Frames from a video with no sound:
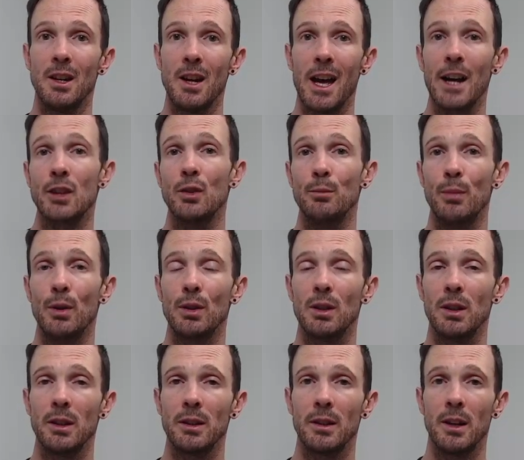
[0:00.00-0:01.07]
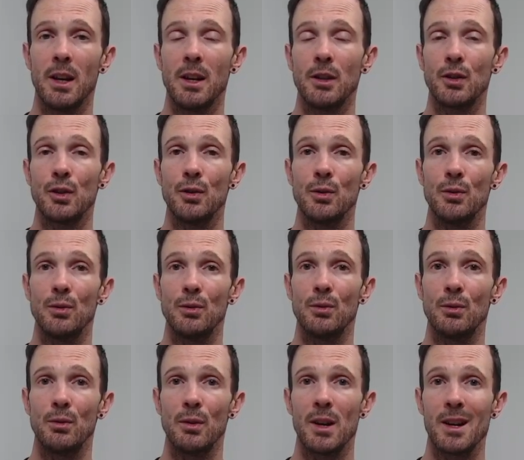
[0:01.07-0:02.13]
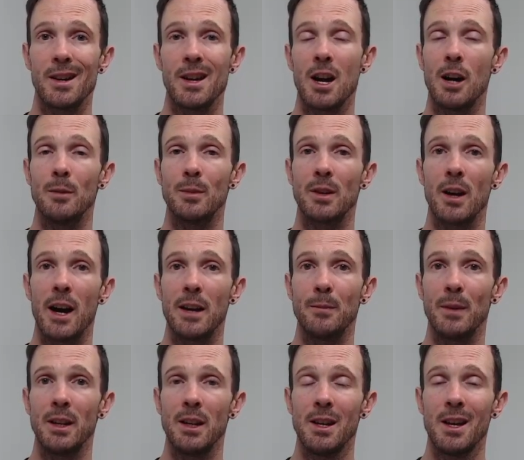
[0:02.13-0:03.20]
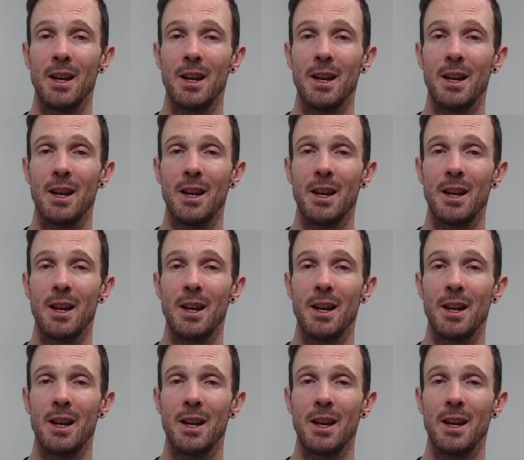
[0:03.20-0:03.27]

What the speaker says: actual booklet to help guide me,